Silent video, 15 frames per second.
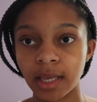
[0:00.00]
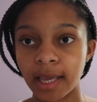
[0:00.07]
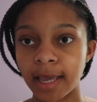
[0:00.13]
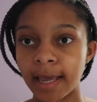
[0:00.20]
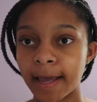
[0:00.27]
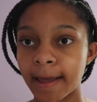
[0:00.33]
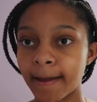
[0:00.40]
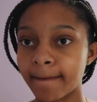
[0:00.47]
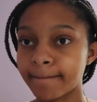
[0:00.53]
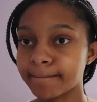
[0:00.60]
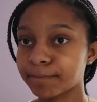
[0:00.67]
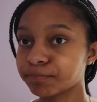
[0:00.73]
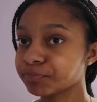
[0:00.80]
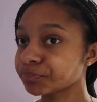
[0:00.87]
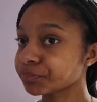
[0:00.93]

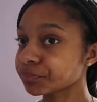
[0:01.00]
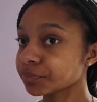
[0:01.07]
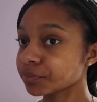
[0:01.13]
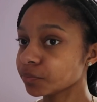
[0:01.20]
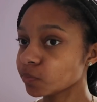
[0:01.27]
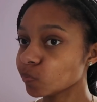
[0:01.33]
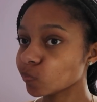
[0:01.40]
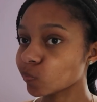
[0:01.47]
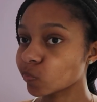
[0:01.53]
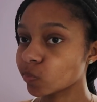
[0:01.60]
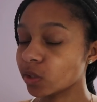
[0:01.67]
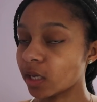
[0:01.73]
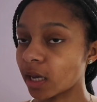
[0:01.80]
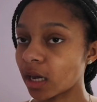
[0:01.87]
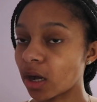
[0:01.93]
and
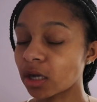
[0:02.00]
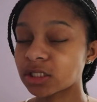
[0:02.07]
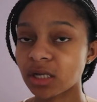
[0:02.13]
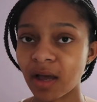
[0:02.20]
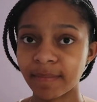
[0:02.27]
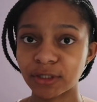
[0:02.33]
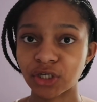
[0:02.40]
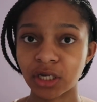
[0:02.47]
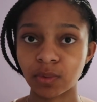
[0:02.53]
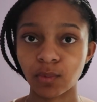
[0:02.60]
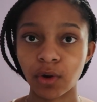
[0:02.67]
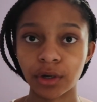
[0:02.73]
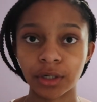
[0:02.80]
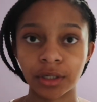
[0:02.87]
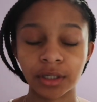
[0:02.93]
yeah also i've been drinking
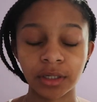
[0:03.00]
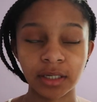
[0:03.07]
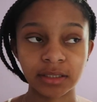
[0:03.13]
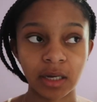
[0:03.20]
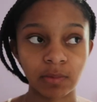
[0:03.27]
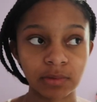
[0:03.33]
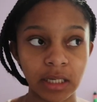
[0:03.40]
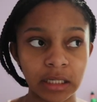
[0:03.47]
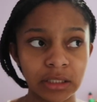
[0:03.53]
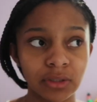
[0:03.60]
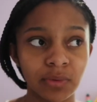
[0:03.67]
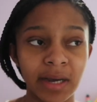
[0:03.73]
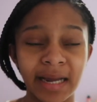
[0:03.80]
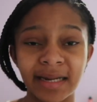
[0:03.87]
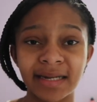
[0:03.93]
water because i was like you
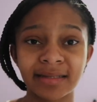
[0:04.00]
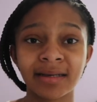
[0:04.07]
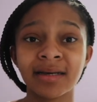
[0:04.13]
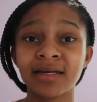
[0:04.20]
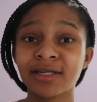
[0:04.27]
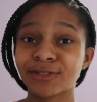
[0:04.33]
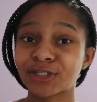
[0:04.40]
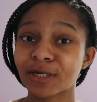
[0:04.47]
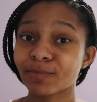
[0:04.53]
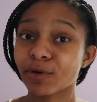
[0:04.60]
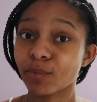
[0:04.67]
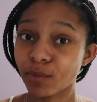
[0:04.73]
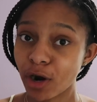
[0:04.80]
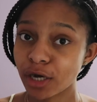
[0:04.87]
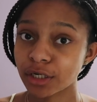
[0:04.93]
know what i need to drink
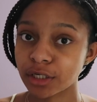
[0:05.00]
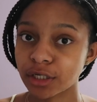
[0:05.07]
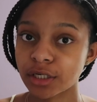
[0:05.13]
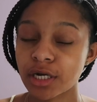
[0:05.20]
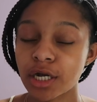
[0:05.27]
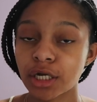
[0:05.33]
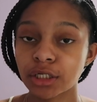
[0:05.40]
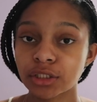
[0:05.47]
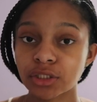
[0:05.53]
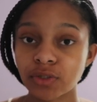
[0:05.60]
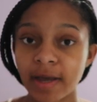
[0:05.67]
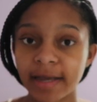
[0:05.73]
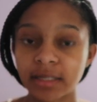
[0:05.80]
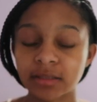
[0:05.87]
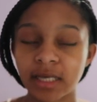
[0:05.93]
more water
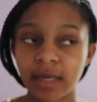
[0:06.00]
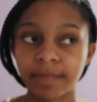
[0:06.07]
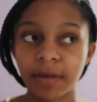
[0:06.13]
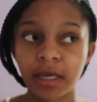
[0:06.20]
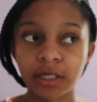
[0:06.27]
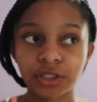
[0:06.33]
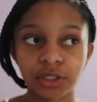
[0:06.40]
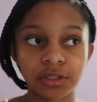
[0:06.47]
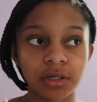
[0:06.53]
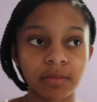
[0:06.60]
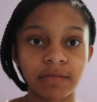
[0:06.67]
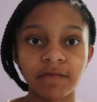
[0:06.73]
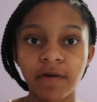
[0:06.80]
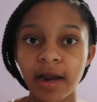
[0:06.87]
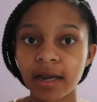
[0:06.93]
so i can take pictures
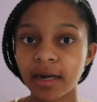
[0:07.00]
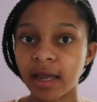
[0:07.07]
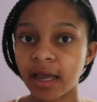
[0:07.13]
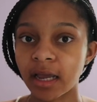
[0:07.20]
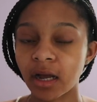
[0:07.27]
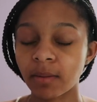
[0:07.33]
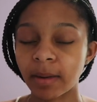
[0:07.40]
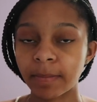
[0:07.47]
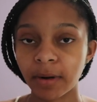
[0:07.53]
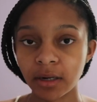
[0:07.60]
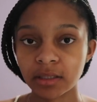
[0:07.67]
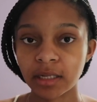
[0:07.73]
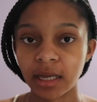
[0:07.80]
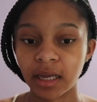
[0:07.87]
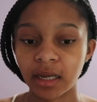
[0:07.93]
on friday on my
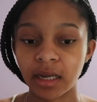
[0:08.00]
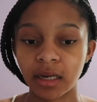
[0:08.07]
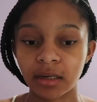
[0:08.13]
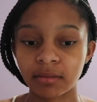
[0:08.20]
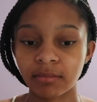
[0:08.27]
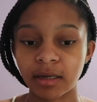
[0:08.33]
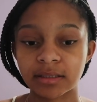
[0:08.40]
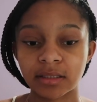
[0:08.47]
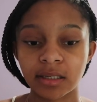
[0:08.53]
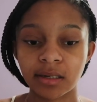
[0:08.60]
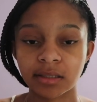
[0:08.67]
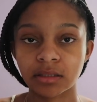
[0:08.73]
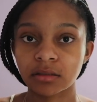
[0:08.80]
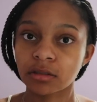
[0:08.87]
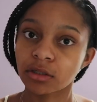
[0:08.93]
birthday and my skin
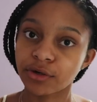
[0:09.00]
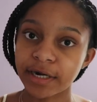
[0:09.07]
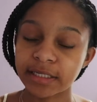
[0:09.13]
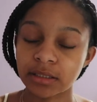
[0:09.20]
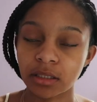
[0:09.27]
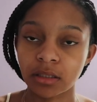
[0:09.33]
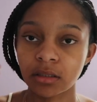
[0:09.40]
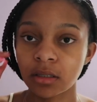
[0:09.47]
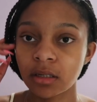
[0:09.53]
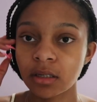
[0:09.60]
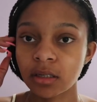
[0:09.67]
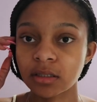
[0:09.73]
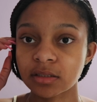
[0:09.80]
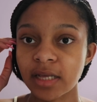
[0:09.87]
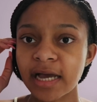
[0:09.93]
doesn't look crazy
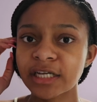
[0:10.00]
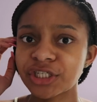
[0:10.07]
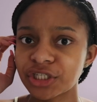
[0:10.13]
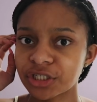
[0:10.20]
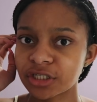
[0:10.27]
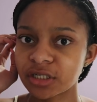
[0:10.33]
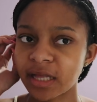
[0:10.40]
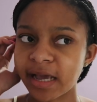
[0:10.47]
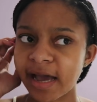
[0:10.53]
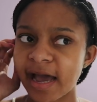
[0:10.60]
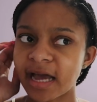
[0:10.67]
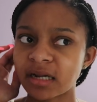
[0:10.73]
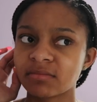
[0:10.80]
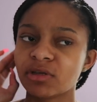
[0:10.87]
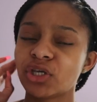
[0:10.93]
because last year like i
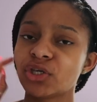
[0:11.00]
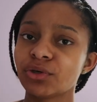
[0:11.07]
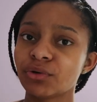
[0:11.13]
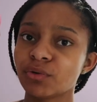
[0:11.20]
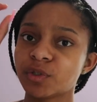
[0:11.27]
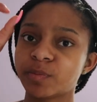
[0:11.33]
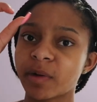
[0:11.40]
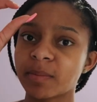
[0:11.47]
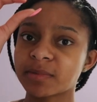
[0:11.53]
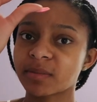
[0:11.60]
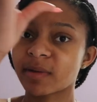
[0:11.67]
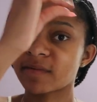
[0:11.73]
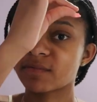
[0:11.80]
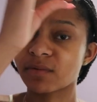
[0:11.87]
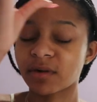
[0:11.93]
had huge bumps
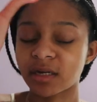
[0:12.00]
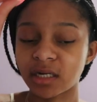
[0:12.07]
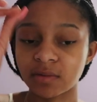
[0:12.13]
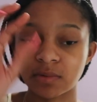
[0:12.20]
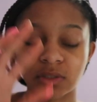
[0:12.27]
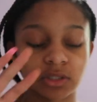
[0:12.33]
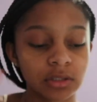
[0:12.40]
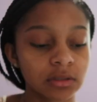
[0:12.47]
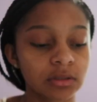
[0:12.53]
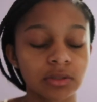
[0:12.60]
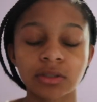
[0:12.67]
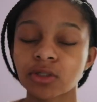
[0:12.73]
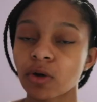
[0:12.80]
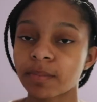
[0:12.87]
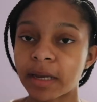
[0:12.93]
on my forehead it was just
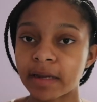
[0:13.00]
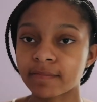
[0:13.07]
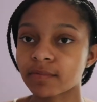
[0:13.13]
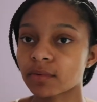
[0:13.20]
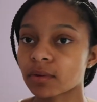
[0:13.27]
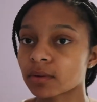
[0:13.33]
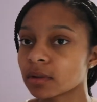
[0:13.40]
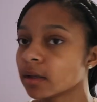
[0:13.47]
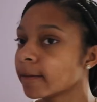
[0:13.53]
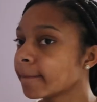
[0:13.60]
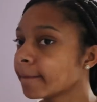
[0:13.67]
so painful